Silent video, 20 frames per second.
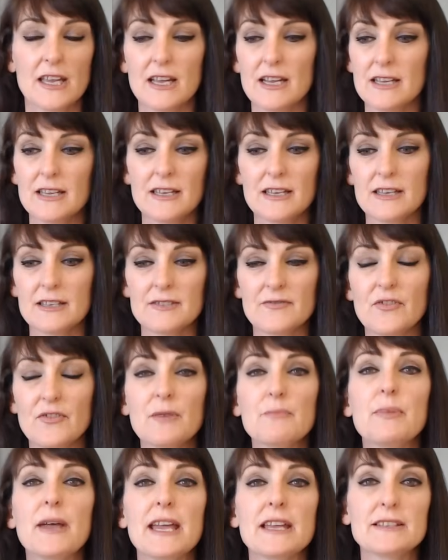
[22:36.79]
it's
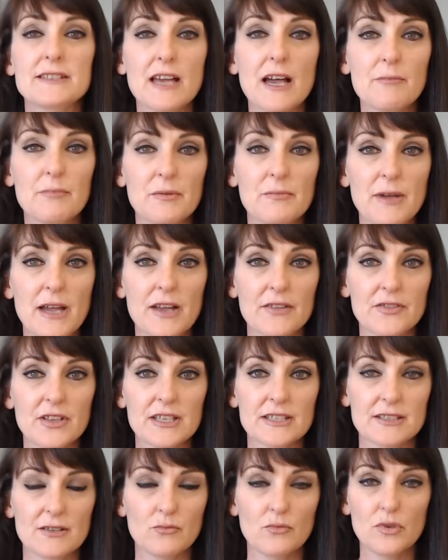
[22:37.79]
very pent up about
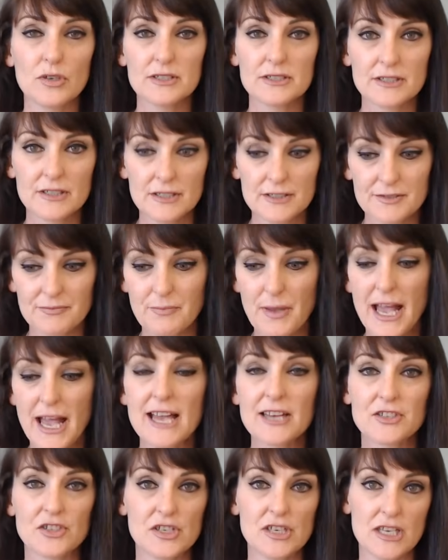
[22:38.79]
things and wants it's
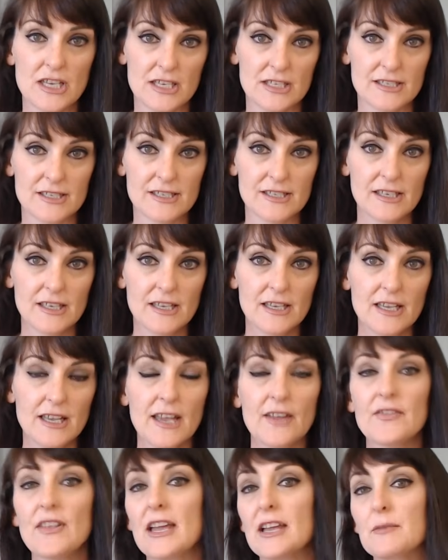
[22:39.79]
passionate
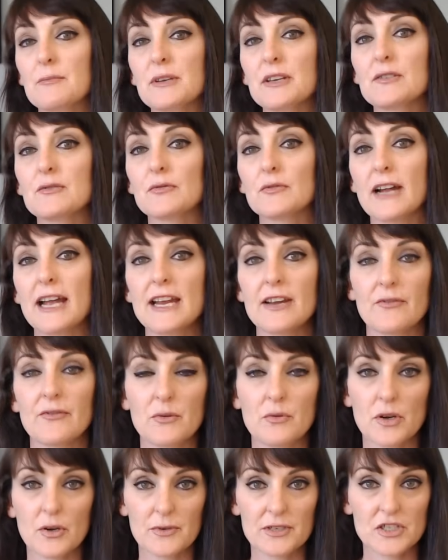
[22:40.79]
and that can be great if we
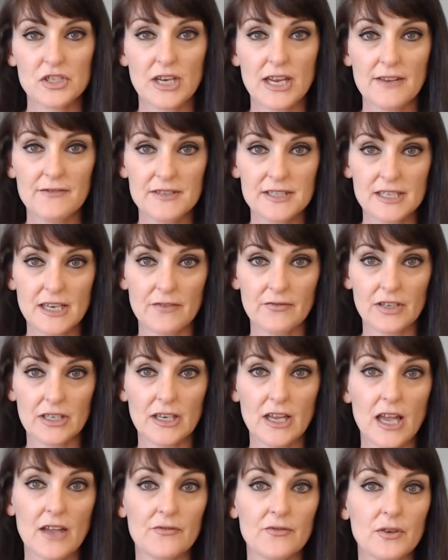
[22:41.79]
want to achieve stuff in
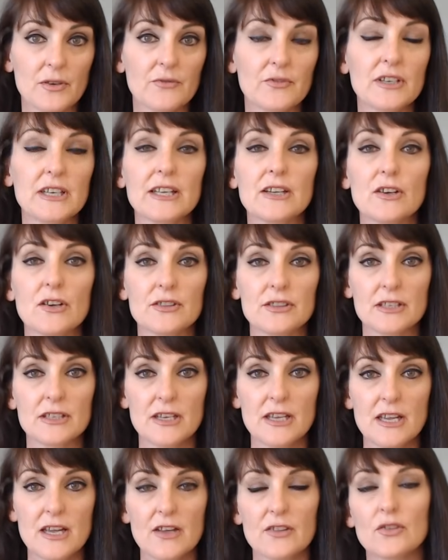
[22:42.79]
life. We really got the
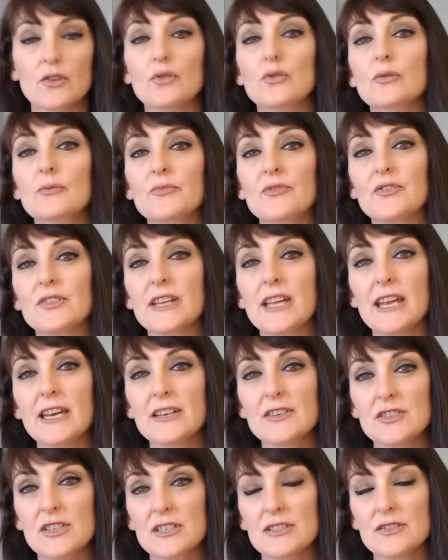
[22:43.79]
the oomph, the
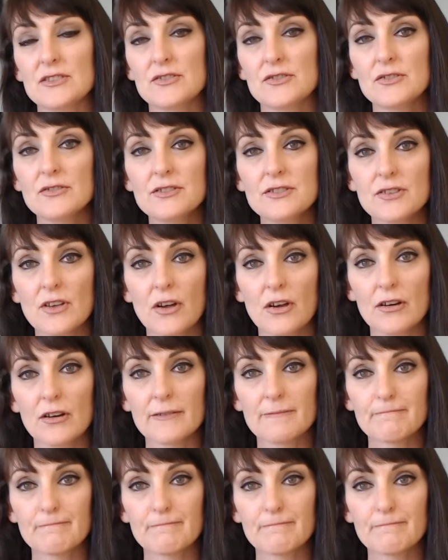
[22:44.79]
energy to do so.